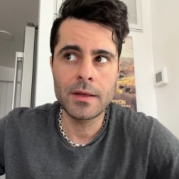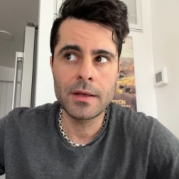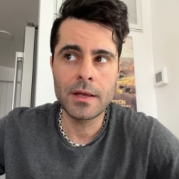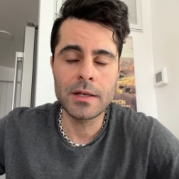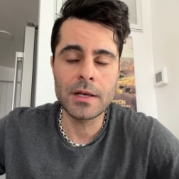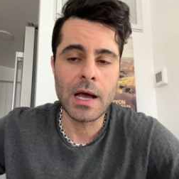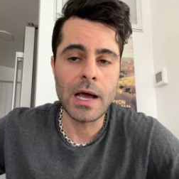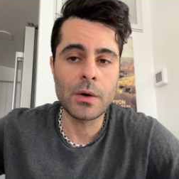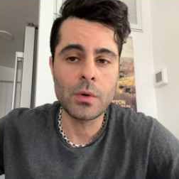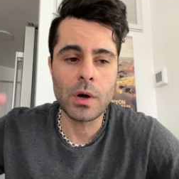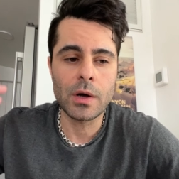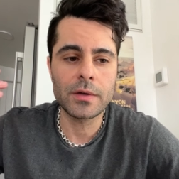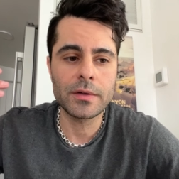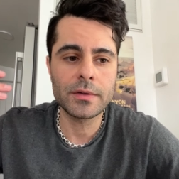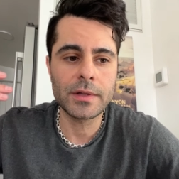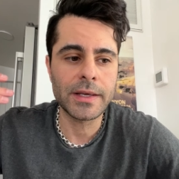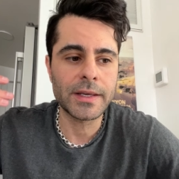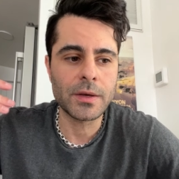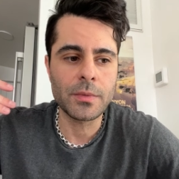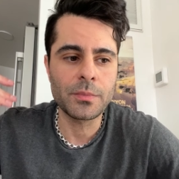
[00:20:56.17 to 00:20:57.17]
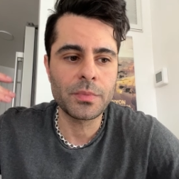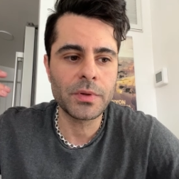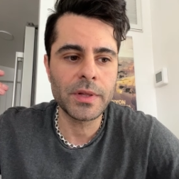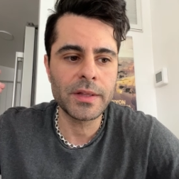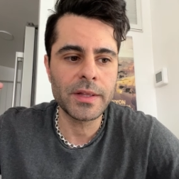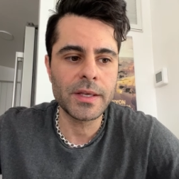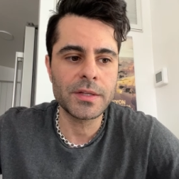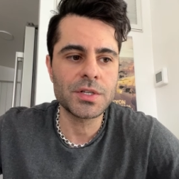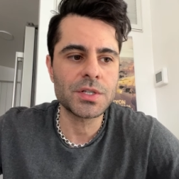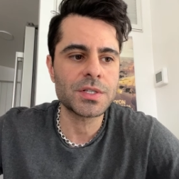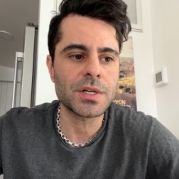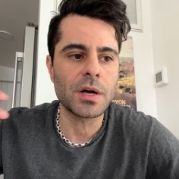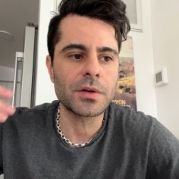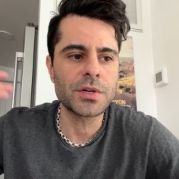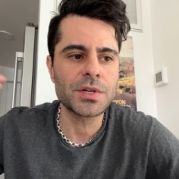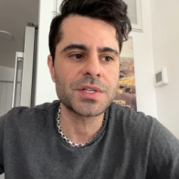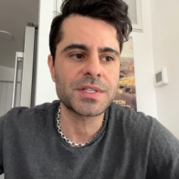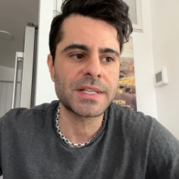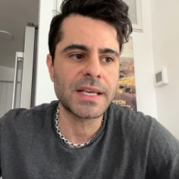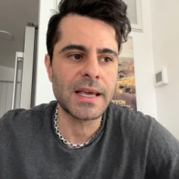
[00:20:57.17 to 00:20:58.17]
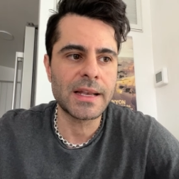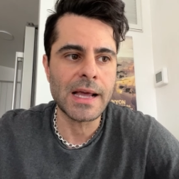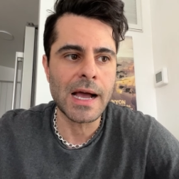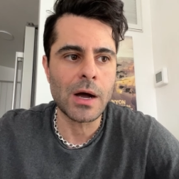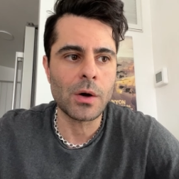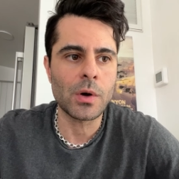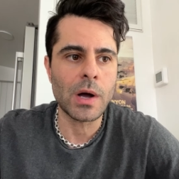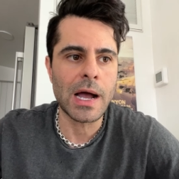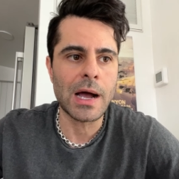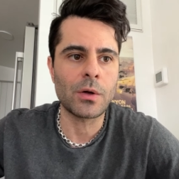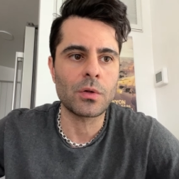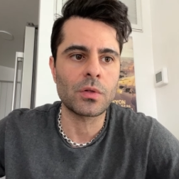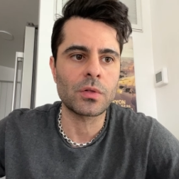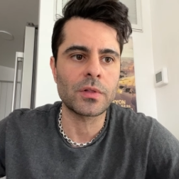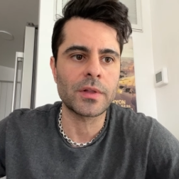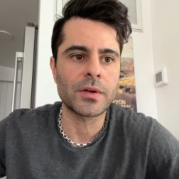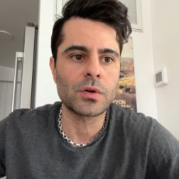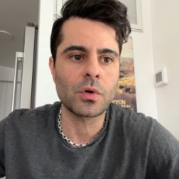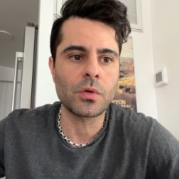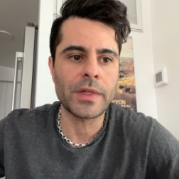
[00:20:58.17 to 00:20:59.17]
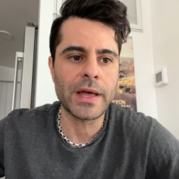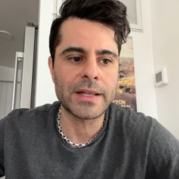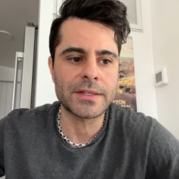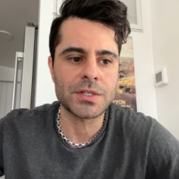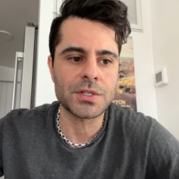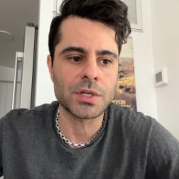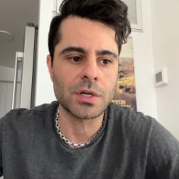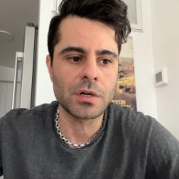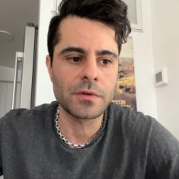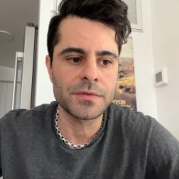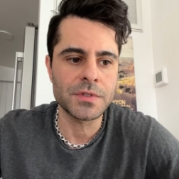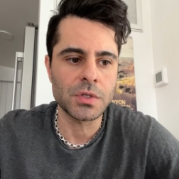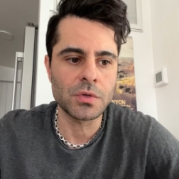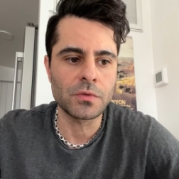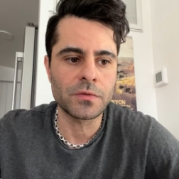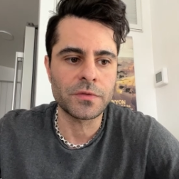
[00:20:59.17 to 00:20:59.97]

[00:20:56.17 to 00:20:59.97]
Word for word: and I like completely just understand how how little that serves you